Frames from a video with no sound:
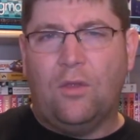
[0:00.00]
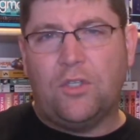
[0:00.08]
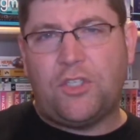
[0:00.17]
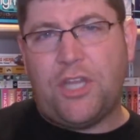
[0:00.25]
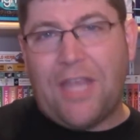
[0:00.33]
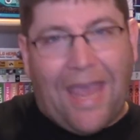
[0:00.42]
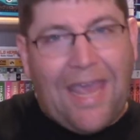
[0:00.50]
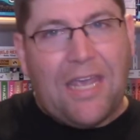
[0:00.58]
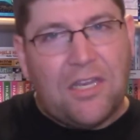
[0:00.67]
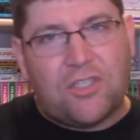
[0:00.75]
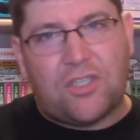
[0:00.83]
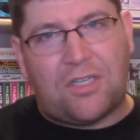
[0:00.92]
she
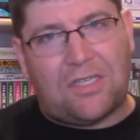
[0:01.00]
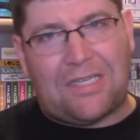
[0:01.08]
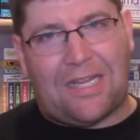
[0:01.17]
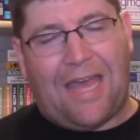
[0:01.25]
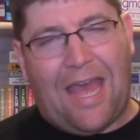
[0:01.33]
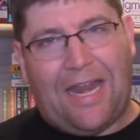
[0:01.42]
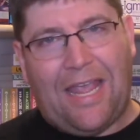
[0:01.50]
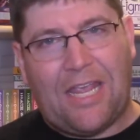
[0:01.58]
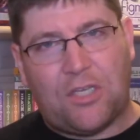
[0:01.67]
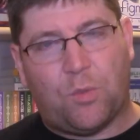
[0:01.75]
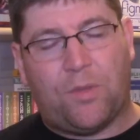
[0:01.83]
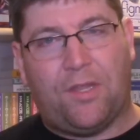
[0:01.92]
aged to that
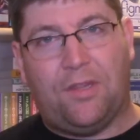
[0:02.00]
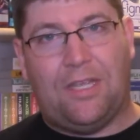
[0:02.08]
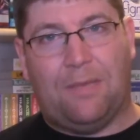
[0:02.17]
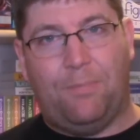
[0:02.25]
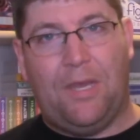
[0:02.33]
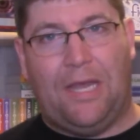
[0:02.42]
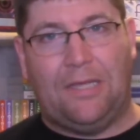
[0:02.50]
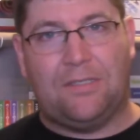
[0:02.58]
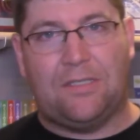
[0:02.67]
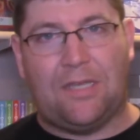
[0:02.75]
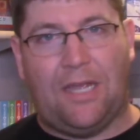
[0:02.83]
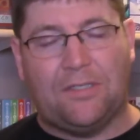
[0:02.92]
age within the
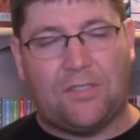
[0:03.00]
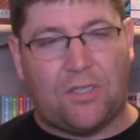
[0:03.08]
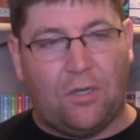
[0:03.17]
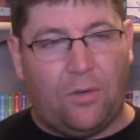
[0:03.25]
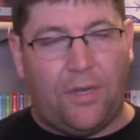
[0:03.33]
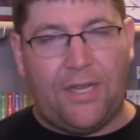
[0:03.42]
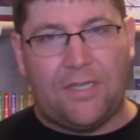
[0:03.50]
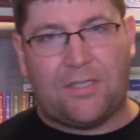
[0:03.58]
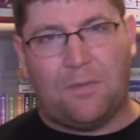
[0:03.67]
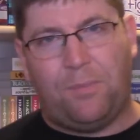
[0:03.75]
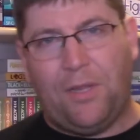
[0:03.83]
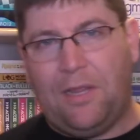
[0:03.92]
abyss. And so it's
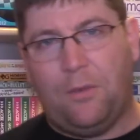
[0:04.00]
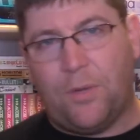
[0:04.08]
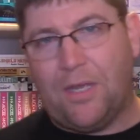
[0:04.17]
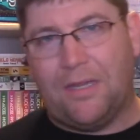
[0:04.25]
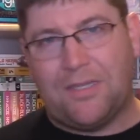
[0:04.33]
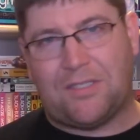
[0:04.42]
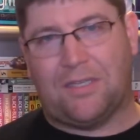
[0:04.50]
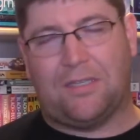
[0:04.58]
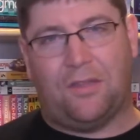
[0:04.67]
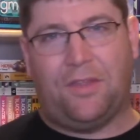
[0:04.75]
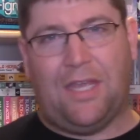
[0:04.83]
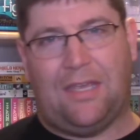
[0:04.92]
completely realistic
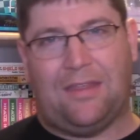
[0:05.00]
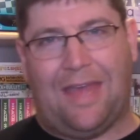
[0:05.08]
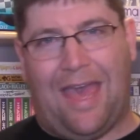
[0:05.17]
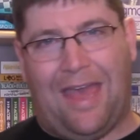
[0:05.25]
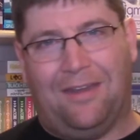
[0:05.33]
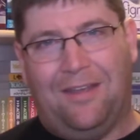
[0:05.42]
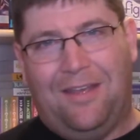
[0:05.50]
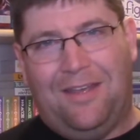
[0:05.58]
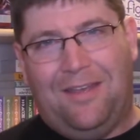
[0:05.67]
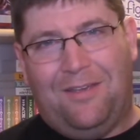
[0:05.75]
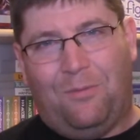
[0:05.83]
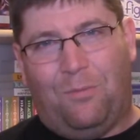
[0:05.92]
to think that
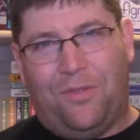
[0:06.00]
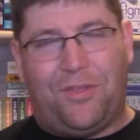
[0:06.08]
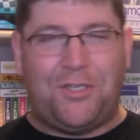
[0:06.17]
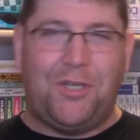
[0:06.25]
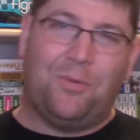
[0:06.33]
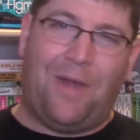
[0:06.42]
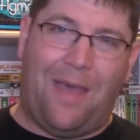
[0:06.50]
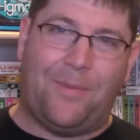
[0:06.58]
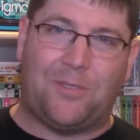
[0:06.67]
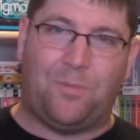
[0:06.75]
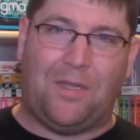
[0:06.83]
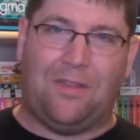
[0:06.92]
with the two
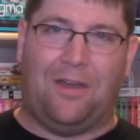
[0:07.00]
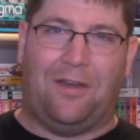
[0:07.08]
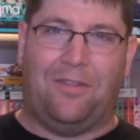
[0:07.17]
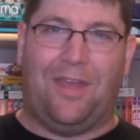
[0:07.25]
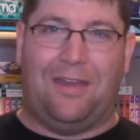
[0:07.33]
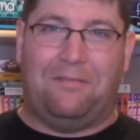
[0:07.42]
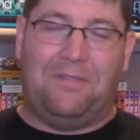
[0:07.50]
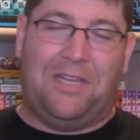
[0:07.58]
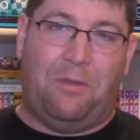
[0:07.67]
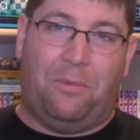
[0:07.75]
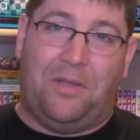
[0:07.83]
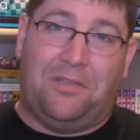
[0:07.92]
rabbits being there, that
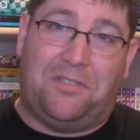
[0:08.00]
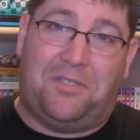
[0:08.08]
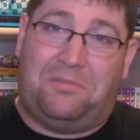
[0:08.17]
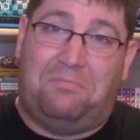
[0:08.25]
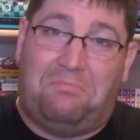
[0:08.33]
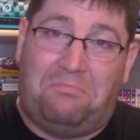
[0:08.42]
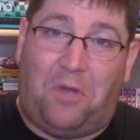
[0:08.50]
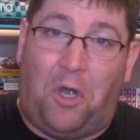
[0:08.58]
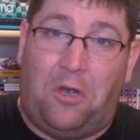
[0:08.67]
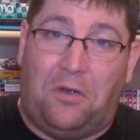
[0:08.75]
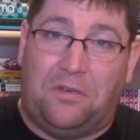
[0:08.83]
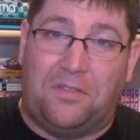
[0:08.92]
it was
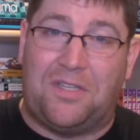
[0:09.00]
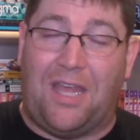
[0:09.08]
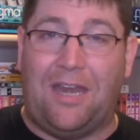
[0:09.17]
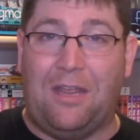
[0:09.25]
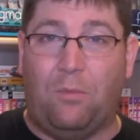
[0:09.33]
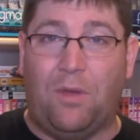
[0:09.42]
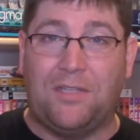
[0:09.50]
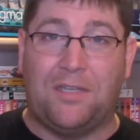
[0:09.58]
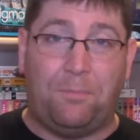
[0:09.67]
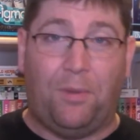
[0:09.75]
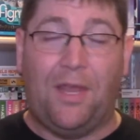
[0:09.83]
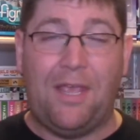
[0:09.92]
hers, that it was
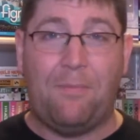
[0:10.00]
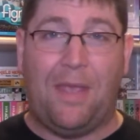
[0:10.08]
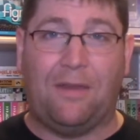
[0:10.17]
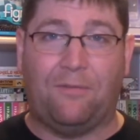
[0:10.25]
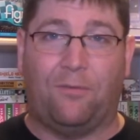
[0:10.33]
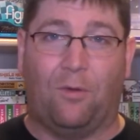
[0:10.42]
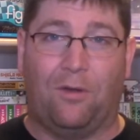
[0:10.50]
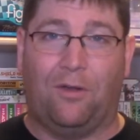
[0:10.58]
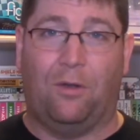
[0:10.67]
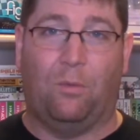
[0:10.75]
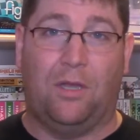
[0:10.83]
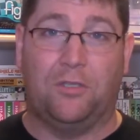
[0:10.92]
a playmate for
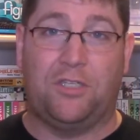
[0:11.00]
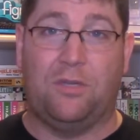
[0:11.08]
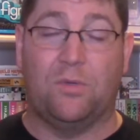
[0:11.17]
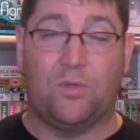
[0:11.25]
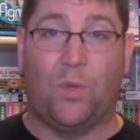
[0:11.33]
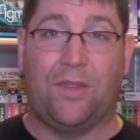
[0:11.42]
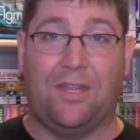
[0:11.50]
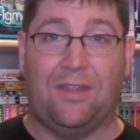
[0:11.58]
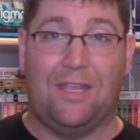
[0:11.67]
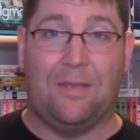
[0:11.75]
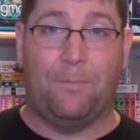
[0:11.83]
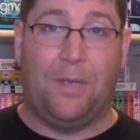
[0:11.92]
her while she was within
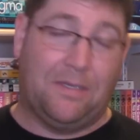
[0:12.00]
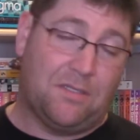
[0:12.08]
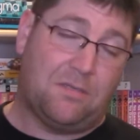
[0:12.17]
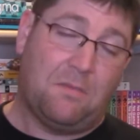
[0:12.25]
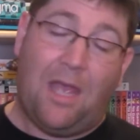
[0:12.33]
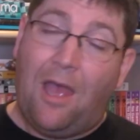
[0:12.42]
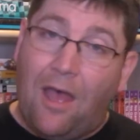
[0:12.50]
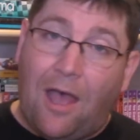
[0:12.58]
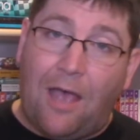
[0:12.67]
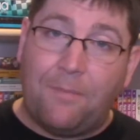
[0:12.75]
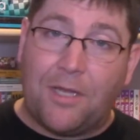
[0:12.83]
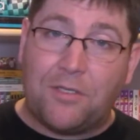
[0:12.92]
the abyss.
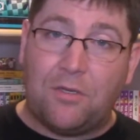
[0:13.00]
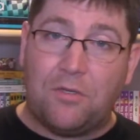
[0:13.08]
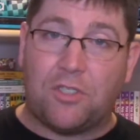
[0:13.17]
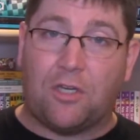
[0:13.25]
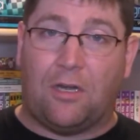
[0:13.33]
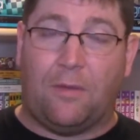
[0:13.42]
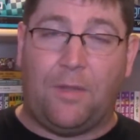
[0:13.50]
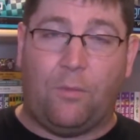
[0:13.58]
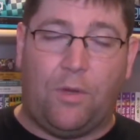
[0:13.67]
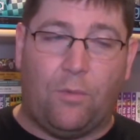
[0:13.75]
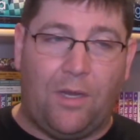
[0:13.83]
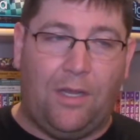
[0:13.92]
I'm not too sure. I mean,
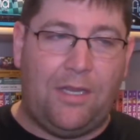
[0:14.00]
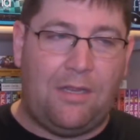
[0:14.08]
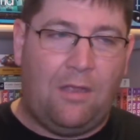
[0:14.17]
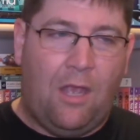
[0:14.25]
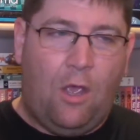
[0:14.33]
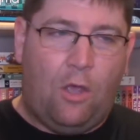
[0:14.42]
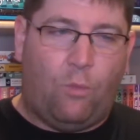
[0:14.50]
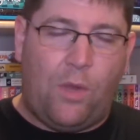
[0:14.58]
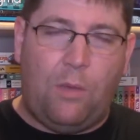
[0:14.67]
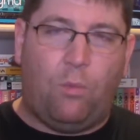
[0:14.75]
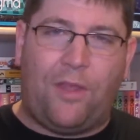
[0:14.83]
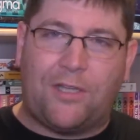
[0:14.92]
we really
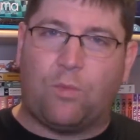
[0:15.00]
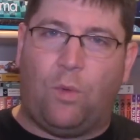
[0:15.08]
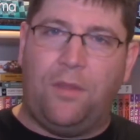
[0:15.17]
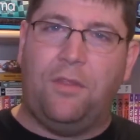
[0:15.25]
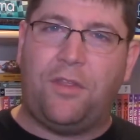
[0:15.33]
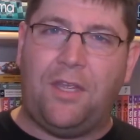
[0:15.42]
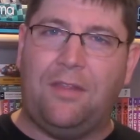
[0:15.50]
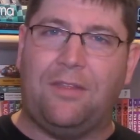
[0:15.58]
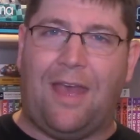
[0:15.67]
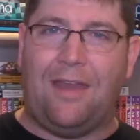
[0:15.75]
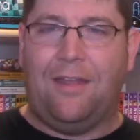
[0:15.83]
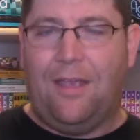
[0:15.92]
we that's one thing
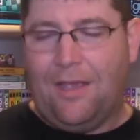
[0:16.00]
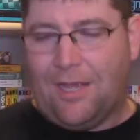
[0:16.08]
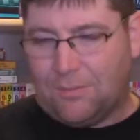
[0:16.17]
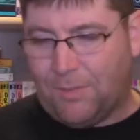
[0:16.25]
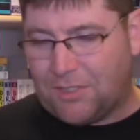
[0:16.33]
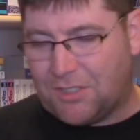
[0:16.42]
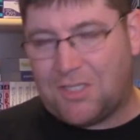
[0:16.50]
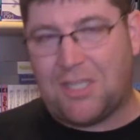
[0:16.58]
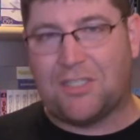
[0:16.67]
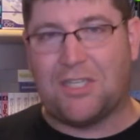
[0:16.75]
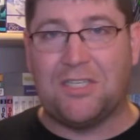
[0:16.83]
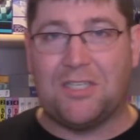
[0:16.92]
that as much as
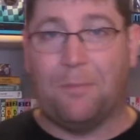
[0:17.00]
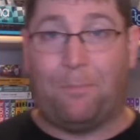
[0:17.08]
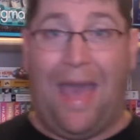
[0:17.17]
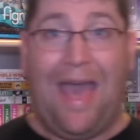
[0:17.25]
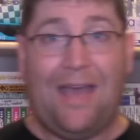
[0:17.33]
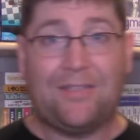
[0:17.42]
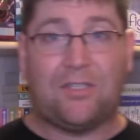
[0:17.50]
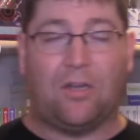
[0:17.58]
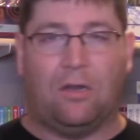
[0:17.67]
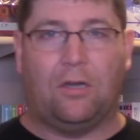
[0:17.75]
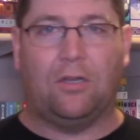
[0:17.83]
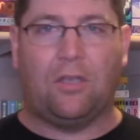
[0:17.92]
this is the past
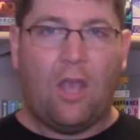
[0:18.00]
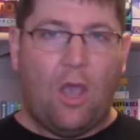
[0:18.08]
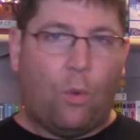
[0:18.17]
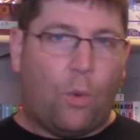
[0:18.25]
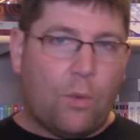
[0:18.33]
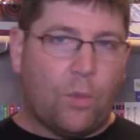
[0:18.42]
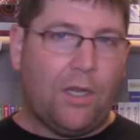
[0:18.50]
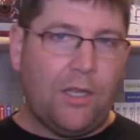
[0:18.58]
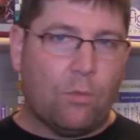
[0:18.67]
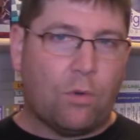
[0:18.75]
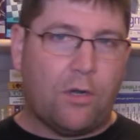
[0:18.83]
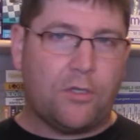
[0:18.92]
arc, we
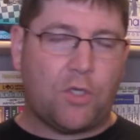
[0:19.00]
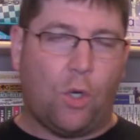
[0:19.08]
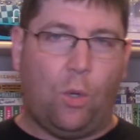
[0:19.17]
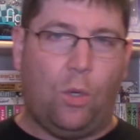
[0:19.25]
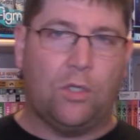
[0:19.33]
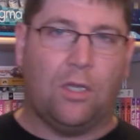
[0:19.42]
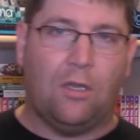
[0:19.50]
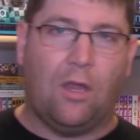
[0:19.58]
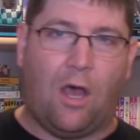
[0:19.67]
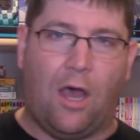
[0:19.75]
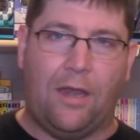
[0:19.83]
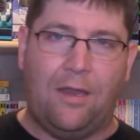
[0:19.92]
really weren't told a
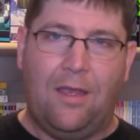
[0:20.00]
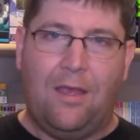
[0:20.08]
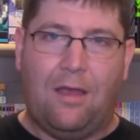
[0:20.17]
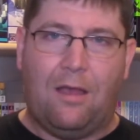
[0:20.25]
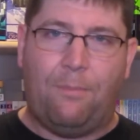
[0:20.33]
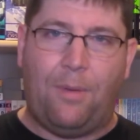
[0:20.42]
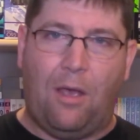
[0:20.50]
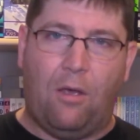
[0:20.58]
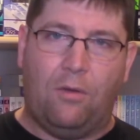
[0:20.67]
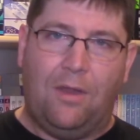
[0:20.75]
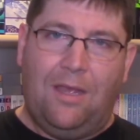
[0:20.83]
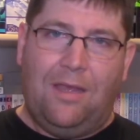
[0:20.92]
lot
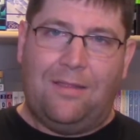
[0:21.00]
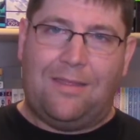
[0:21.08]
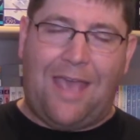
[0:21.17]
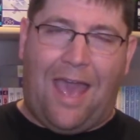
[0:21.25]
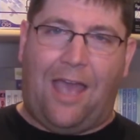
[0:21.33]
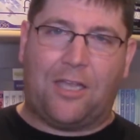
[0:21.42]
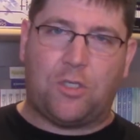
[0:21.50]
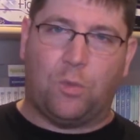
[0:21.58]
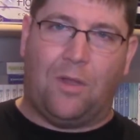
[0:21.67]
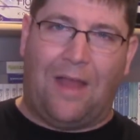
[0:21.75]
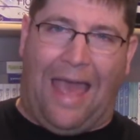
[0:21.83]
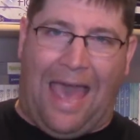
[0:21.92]
about the
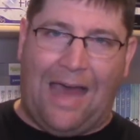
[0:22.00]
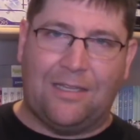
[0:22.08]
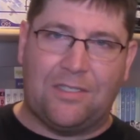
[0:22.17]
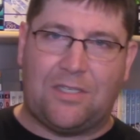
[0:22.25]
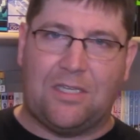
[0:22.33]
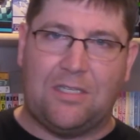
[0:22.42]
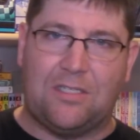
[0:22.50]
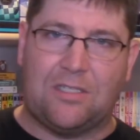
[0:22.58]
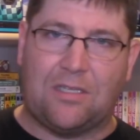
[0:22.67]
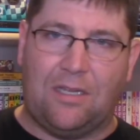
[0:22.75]
actual Alice's